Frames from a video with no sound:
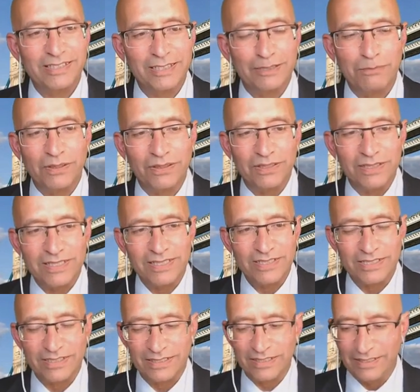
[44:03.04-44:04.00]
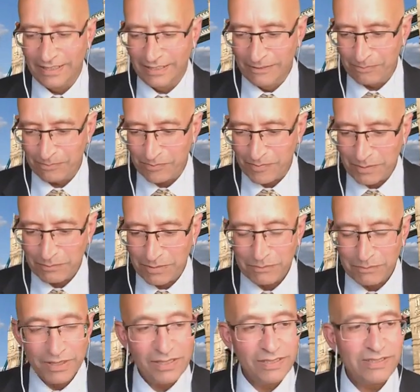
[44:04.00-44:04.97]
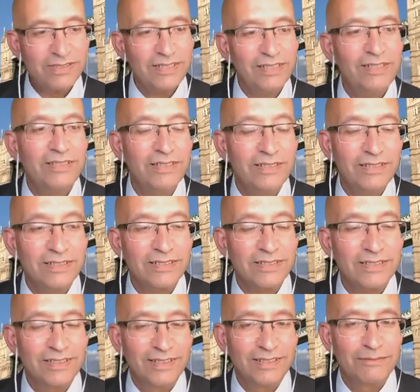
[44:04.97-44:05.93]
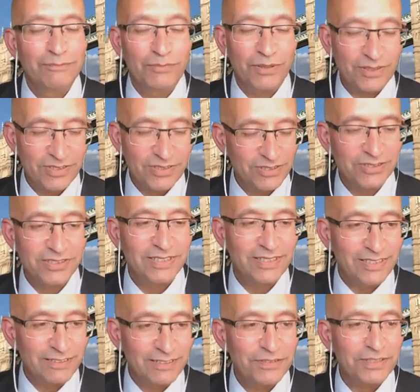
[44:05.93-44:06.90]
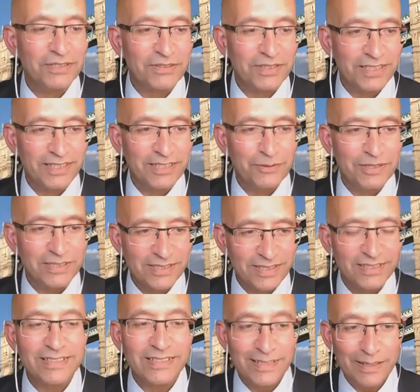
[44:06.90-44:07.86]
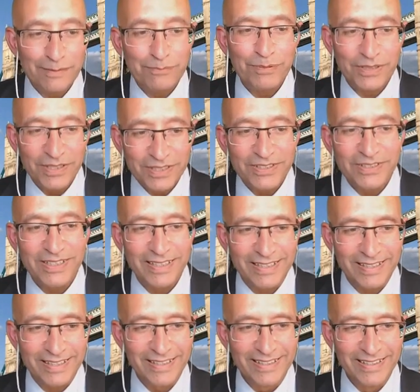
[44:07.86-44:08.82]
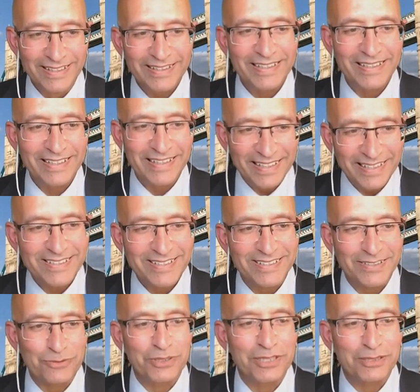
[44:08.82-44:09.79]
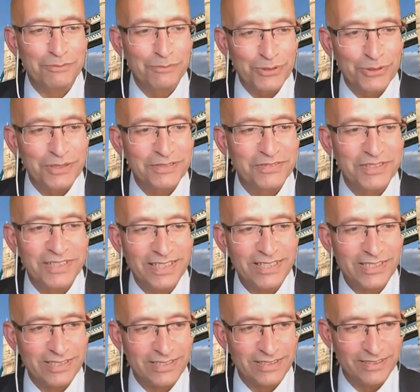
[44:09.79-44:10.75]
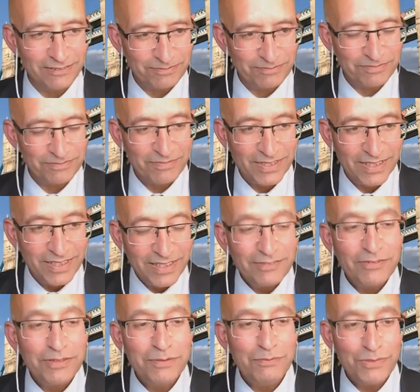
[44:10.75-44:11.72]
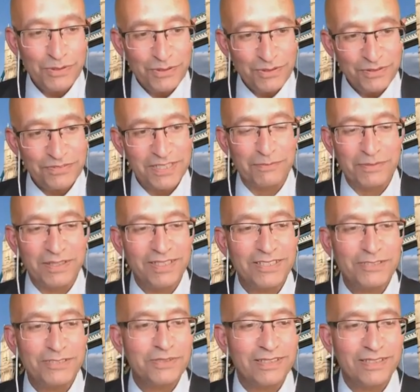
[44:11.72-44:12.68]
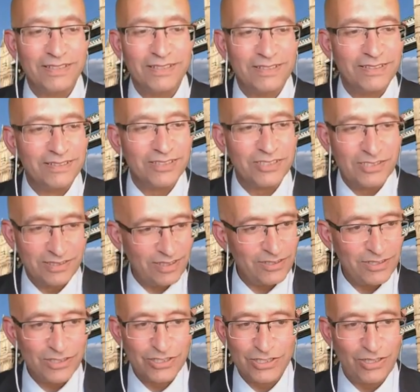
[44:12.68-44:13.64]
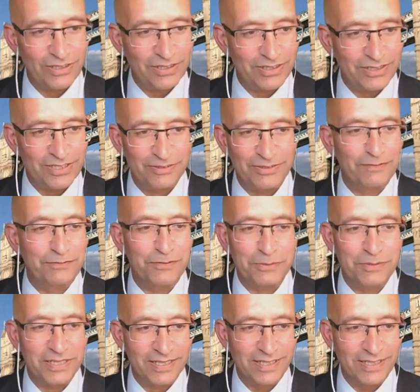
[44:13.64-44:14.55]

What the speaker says: politician. But because Boris Johnson didn't feel that he was contemporarily connected with the mood of the nation, he removed him. And this was such a shock to everybody.